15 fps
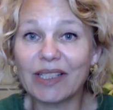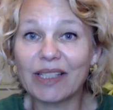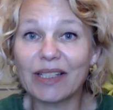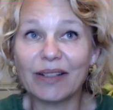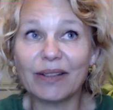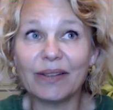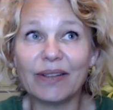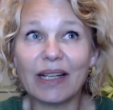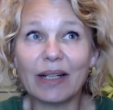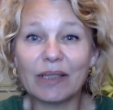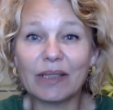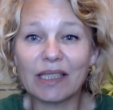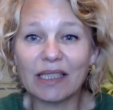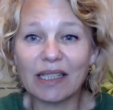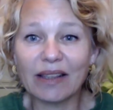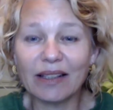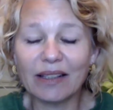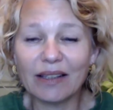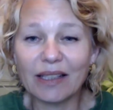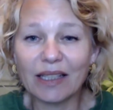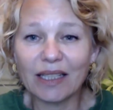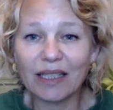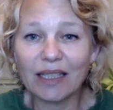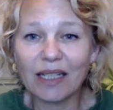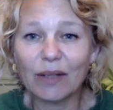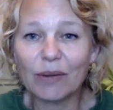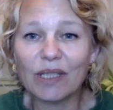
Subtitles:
So that was another thing I